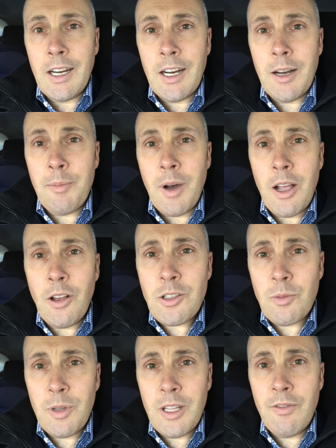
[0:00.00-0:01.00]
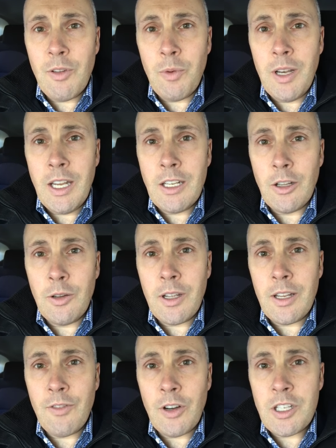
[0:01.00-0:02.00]
Um, I also believe that we need to
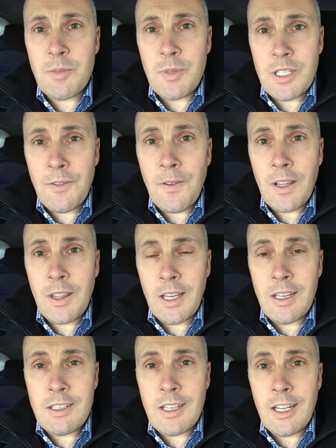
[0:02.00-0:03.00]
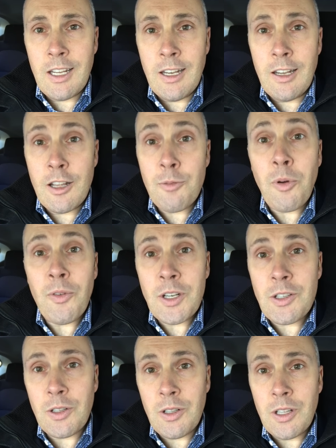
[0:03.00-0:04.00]
look at very specific things in the
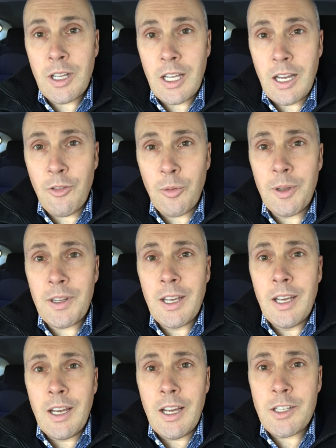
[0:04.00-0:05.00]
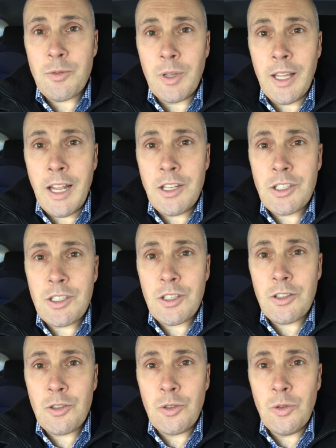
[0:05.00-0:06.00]
provincial government as it relates
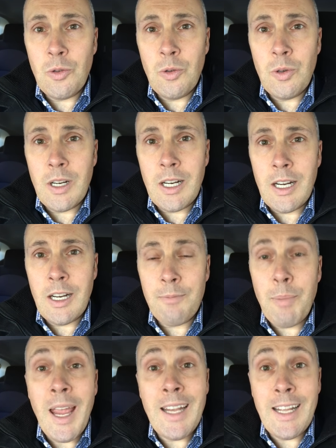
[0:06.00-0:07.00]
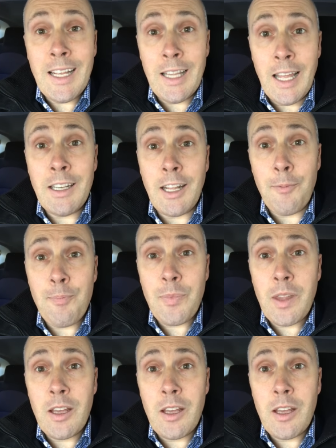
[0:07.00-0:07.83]
to payday lending.